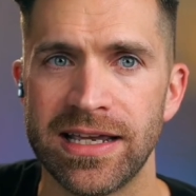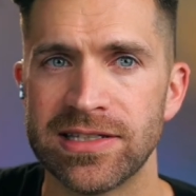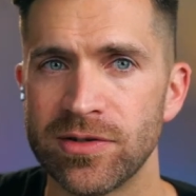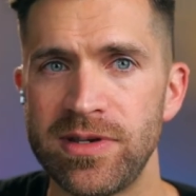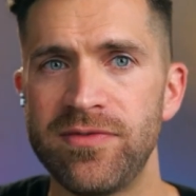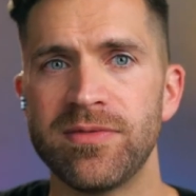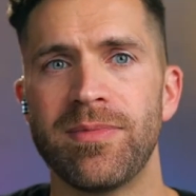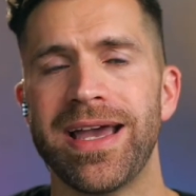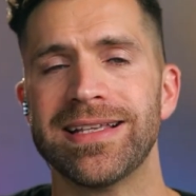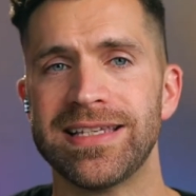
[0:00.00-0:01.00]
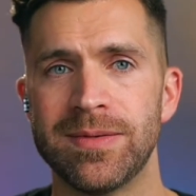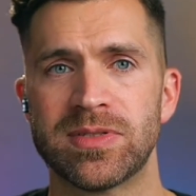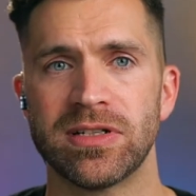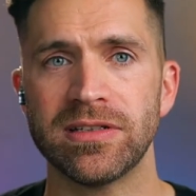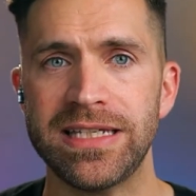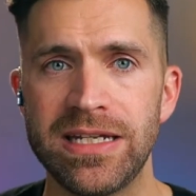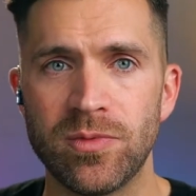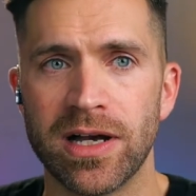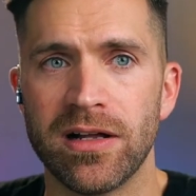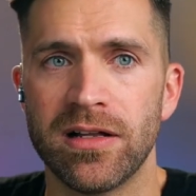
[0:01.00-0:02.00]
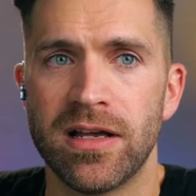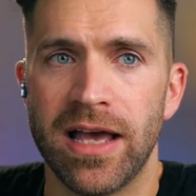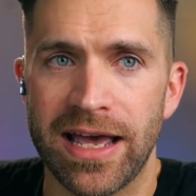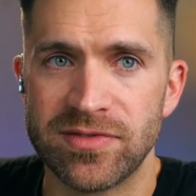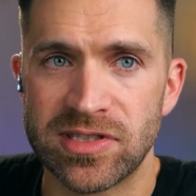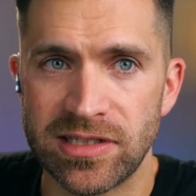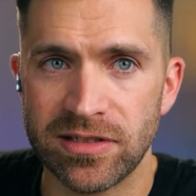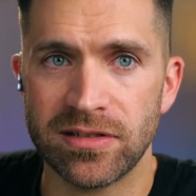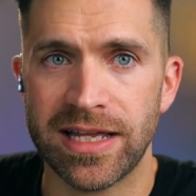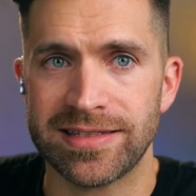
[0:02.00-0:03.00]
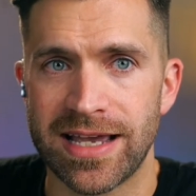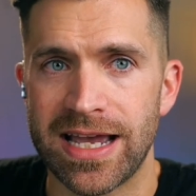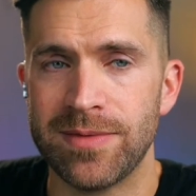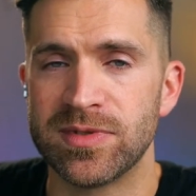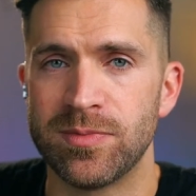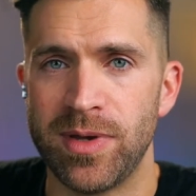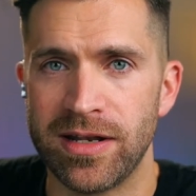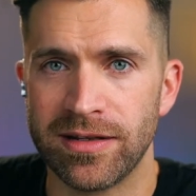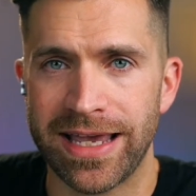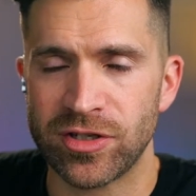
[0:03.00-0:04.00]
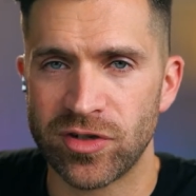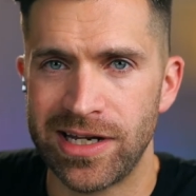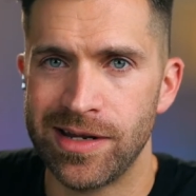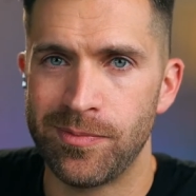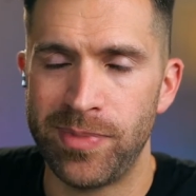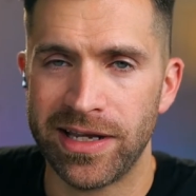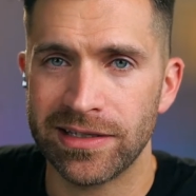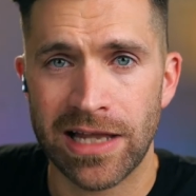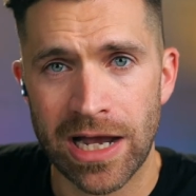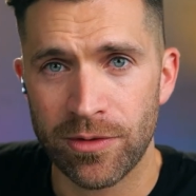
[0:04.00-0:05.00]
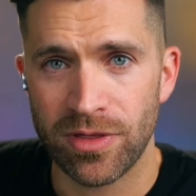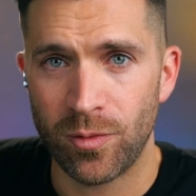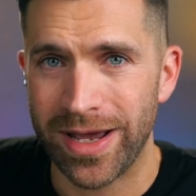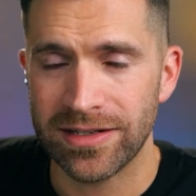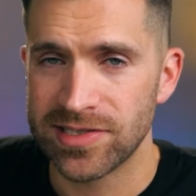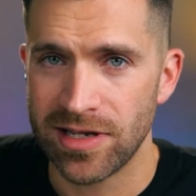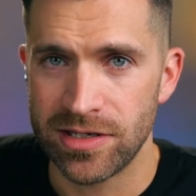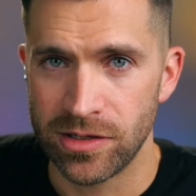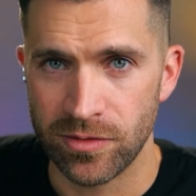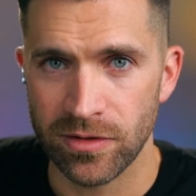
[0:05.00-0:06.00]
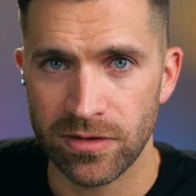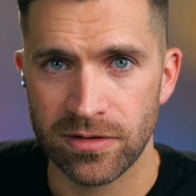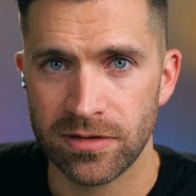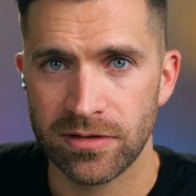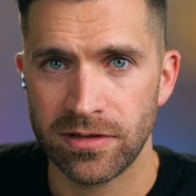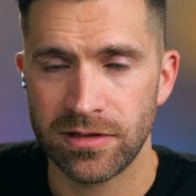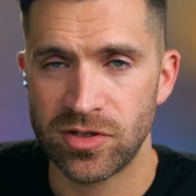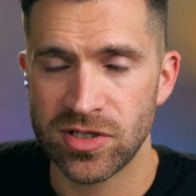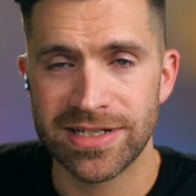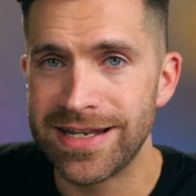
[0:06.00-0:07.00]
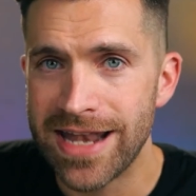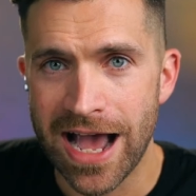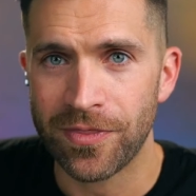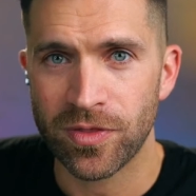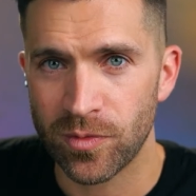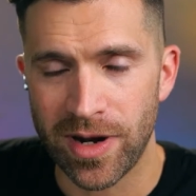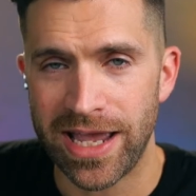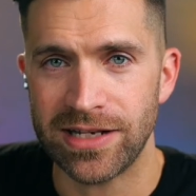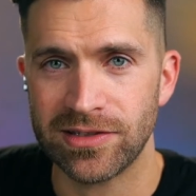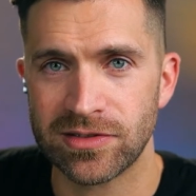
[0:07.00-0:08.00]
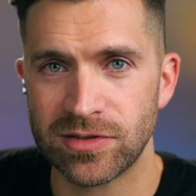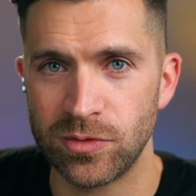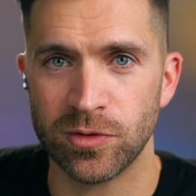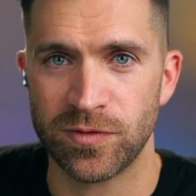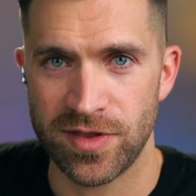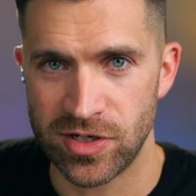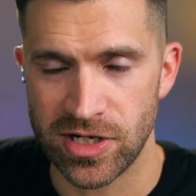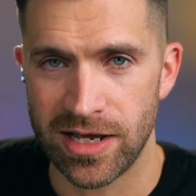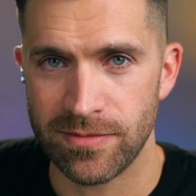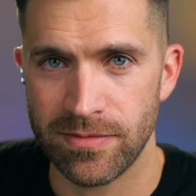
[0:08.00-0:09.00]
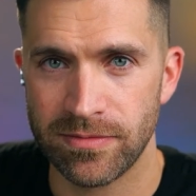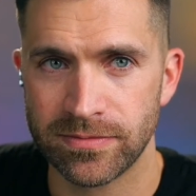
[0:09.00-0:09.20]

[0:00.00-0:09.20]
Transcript: And so even my attempts to lead well have still at times been like trying to pick a lock with a wet lasagna noodle. It's just not the right tool for the job.